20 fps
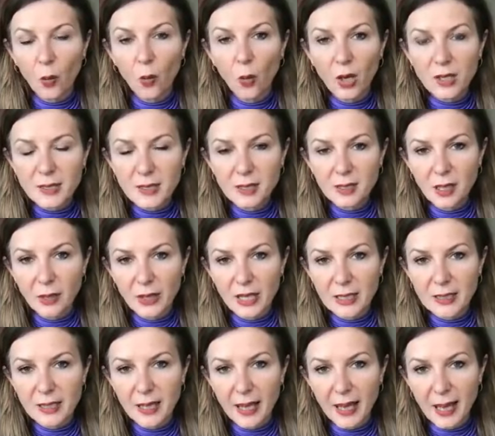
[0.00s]
what's
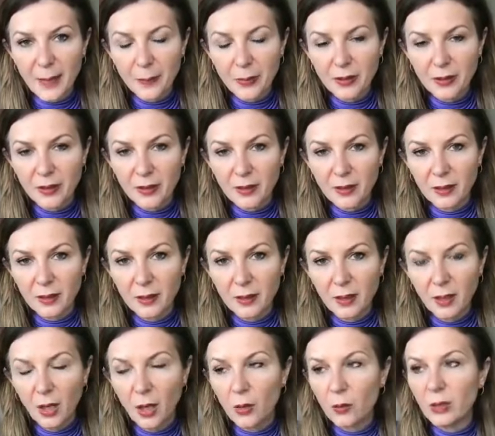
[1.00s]
going to happen?
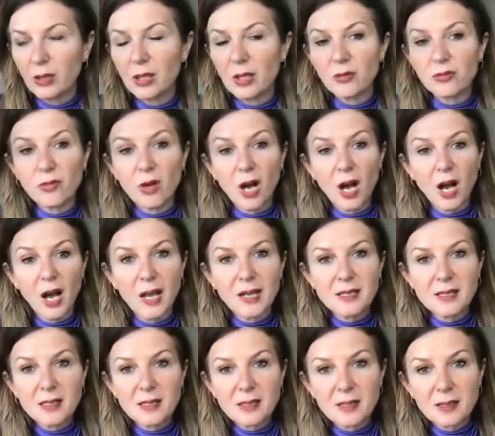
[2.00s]
Will it
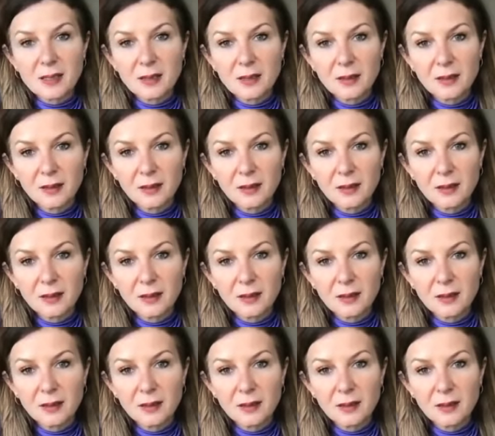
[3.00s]
rise?